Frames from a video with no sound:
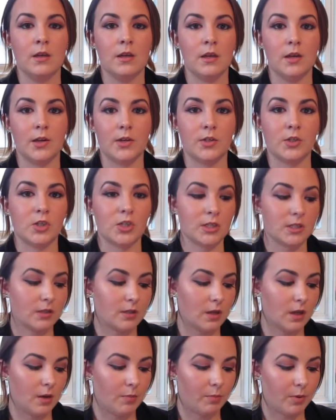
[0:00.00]
It's
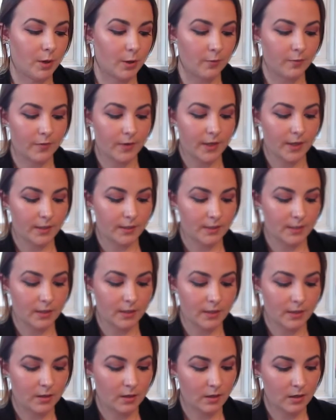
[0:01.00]
just a perfect
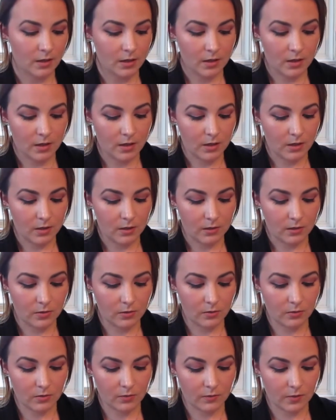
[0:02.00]

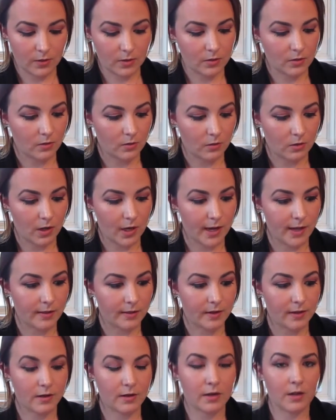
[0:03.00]
universal
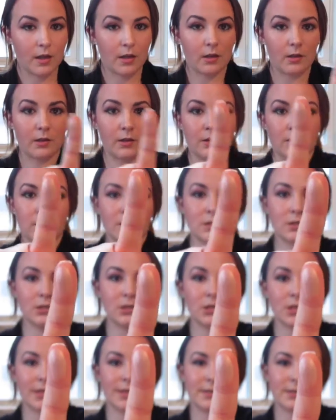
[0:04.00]
highlighter color. It looks
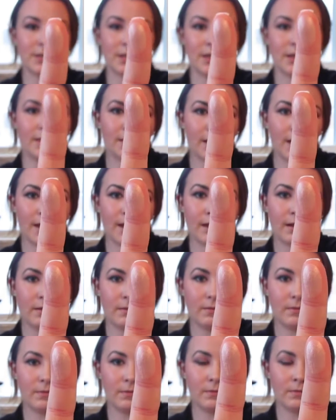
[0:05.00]
just like that.
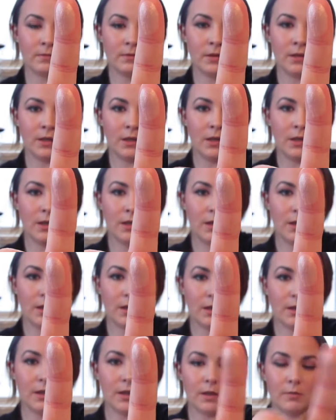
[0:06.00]

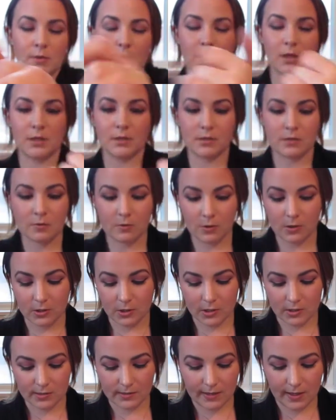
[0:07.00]
I mean, it's
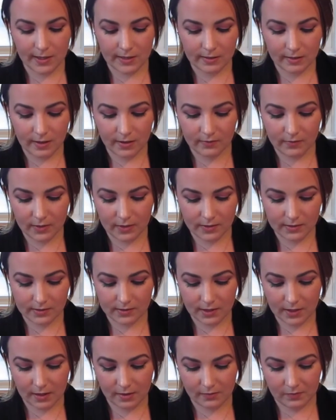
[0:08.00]
gorgeous. I love this
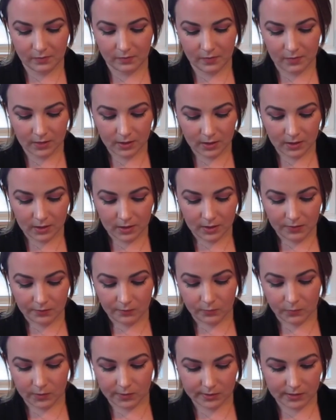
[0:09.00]
stuff.
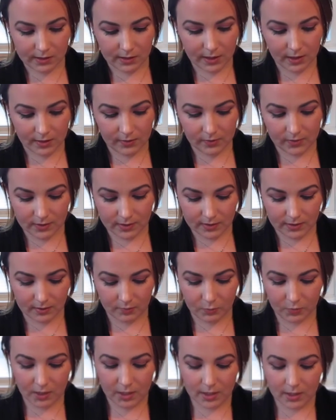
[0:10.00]
Once again, this is
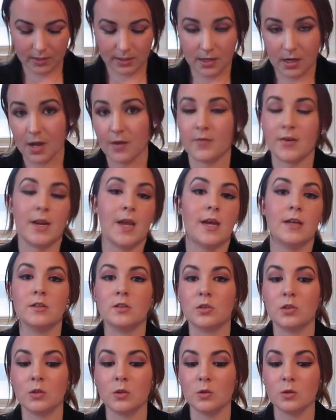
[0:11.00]
a product I haven't
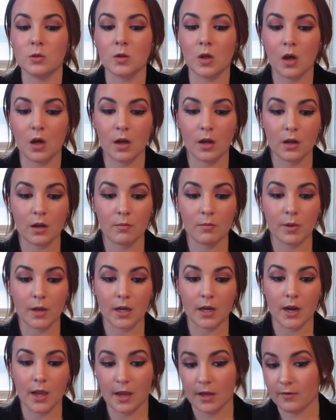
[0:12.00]
had too long,
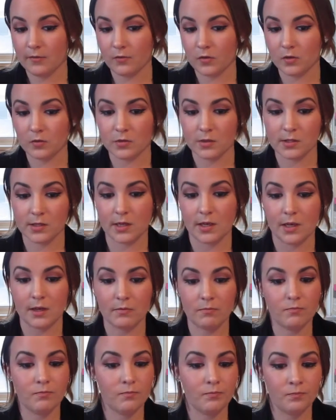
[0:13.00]
but I've used it